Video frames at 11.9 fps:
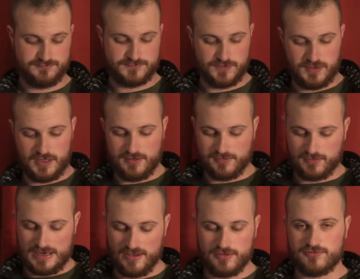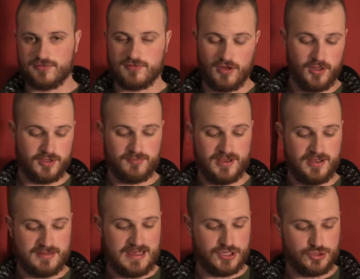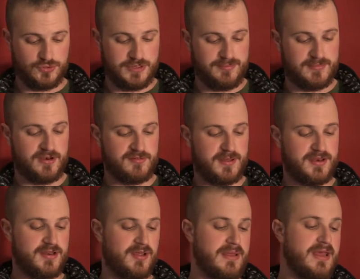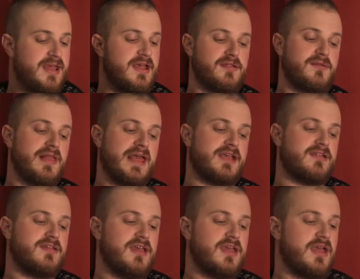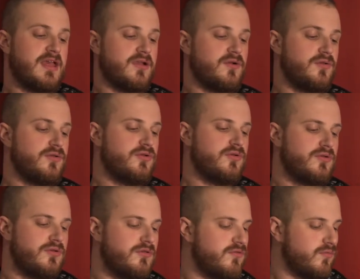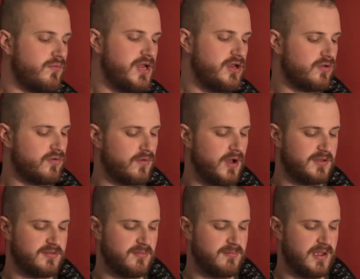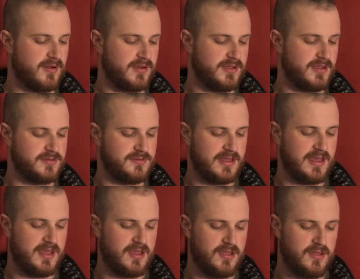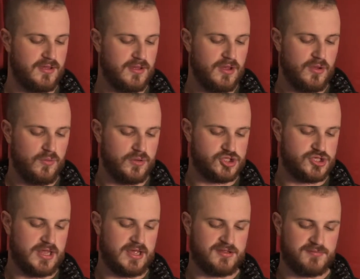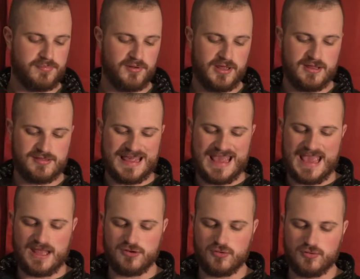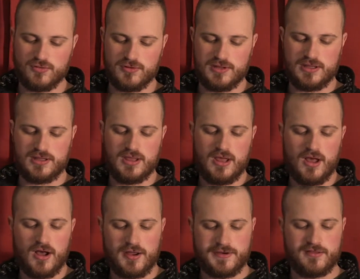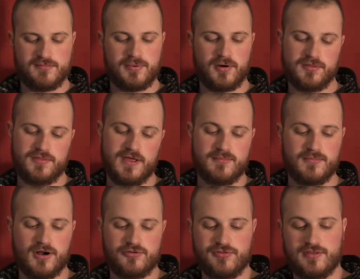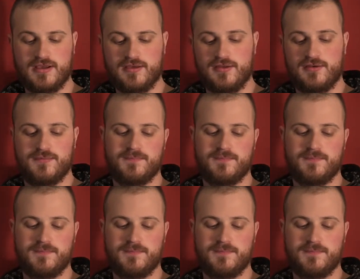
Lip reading: Okay, so now he's just calling him by his actual name, not his pen name. His legacy includes Read Across America Day, which takes place annually on his birthday, March 2nd.